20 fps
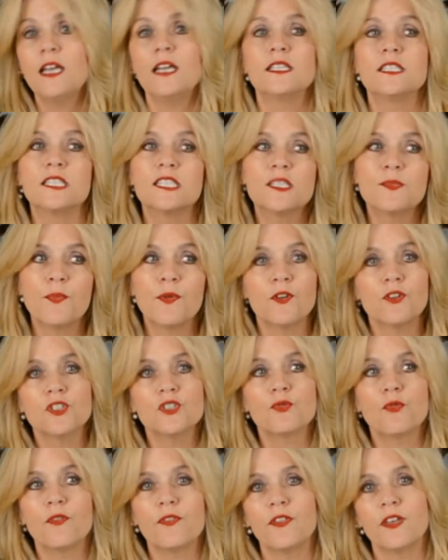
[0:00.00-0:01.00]
It's a
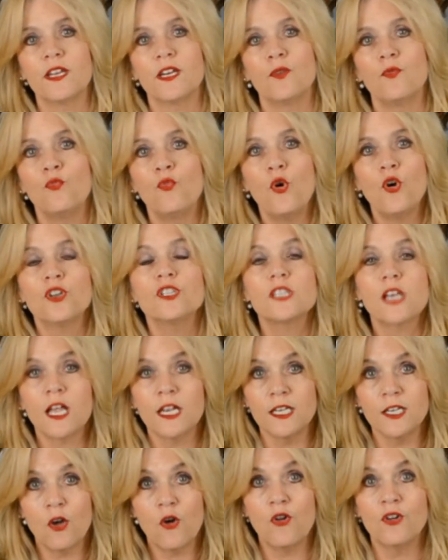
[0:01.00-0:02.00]
spiritual thing, and it works
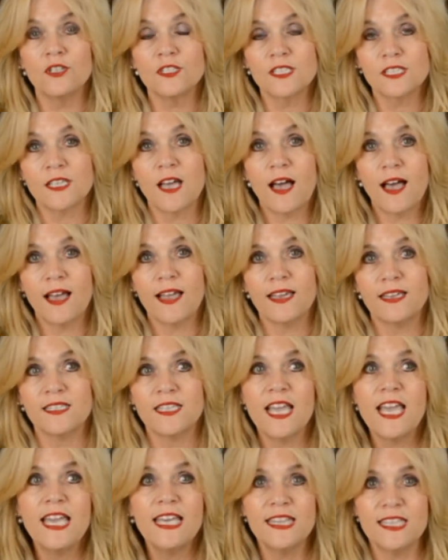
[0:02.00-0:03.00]
alongside
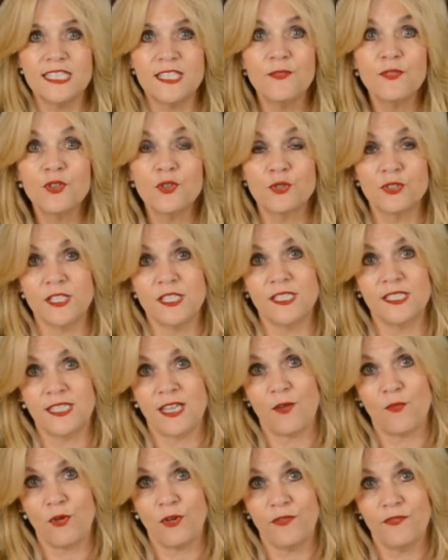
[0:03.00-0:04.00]
the difficulties
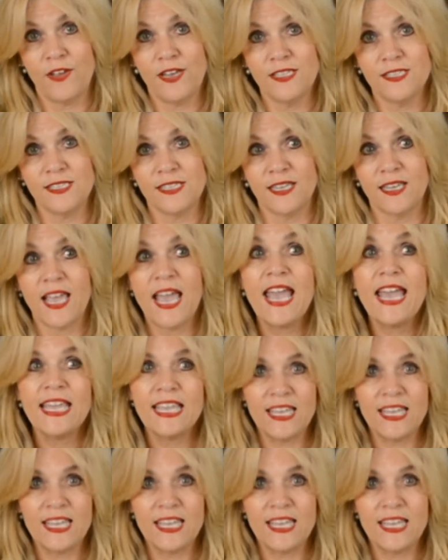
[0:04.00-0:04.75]
that we're facing,